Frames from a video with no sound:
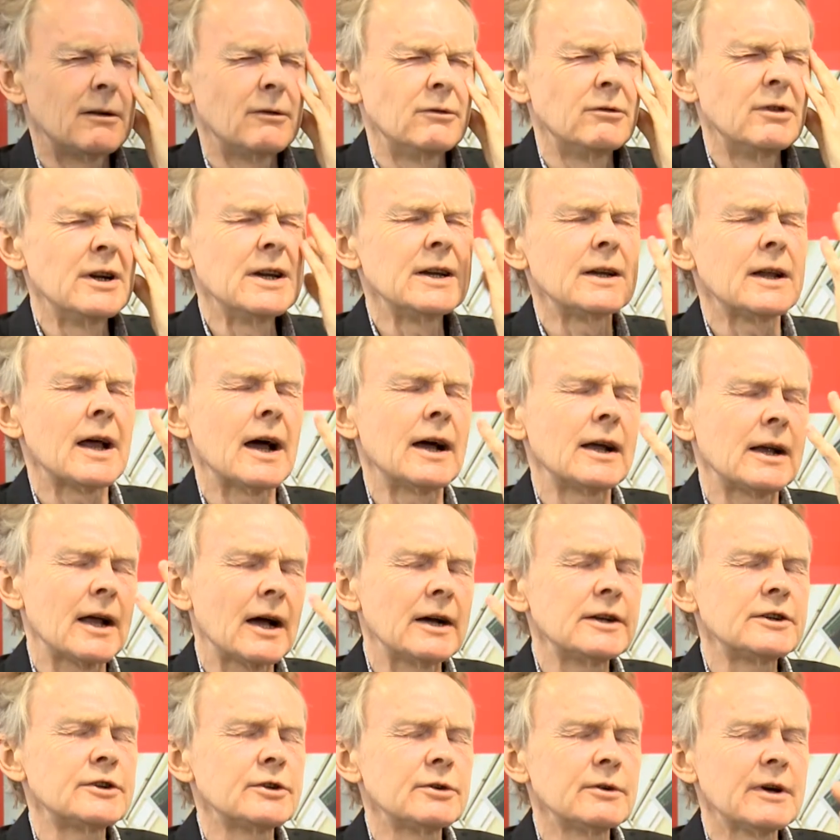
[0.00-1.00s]
re-
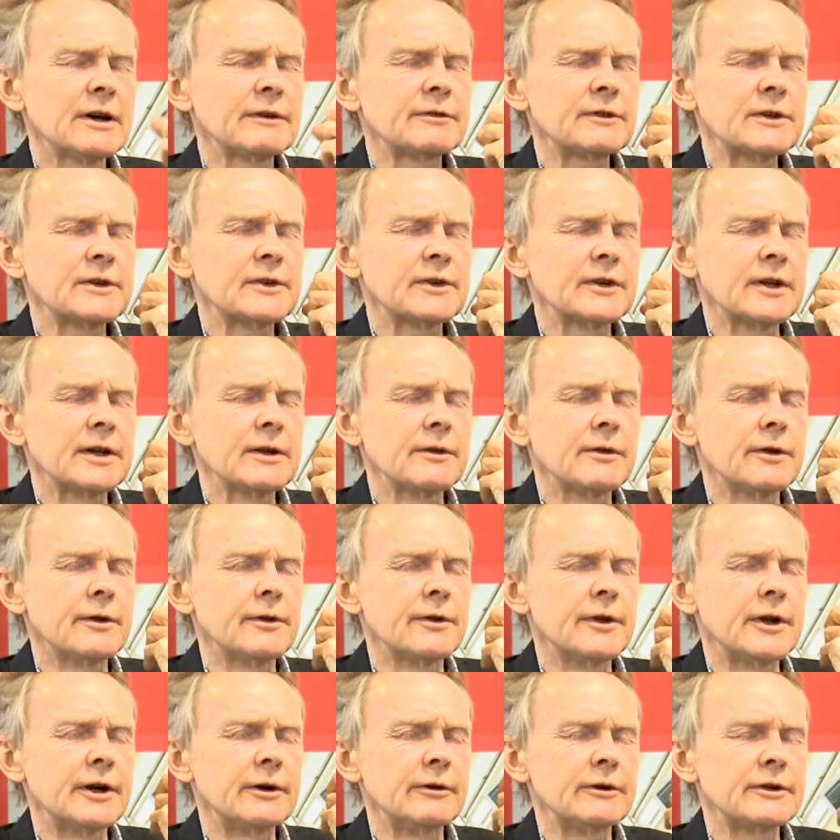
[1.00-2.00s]
I, I do have to say
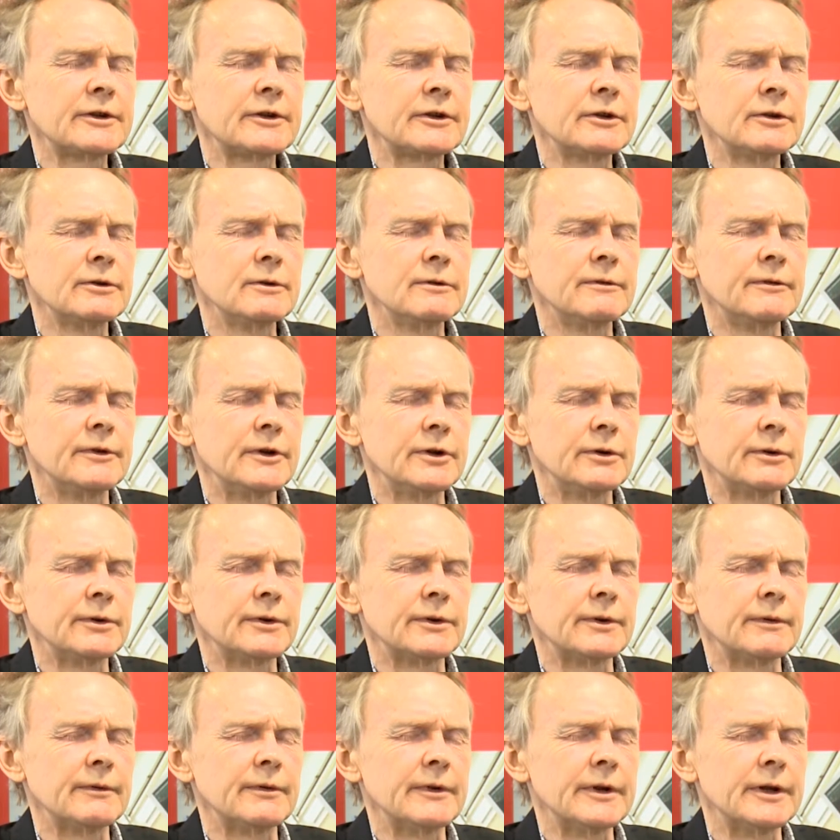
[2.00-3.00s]
that there are two
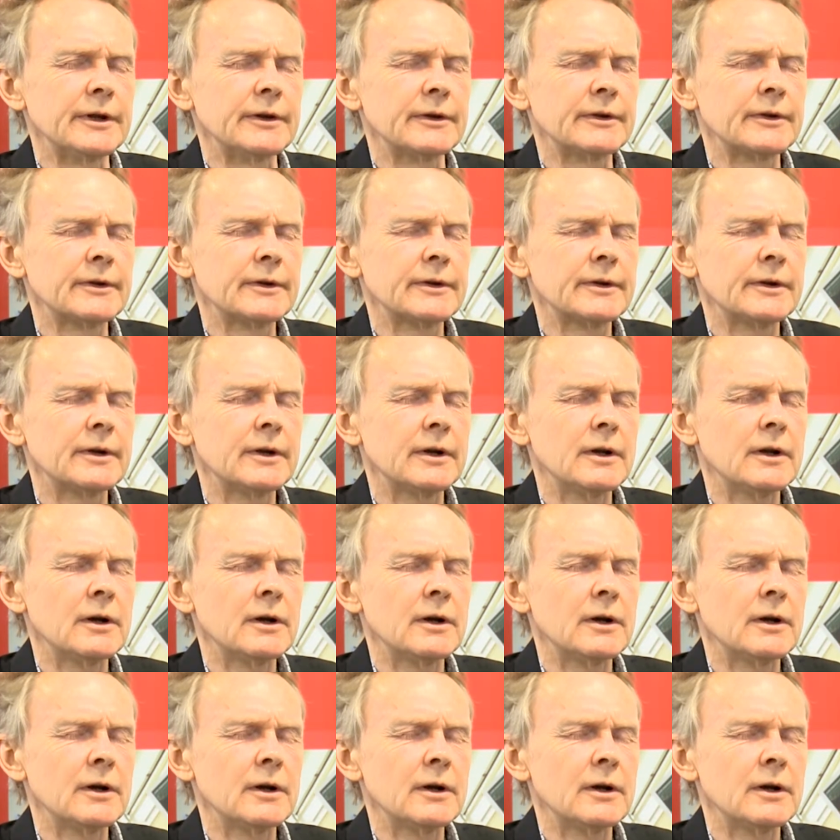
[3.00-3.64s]
views of this.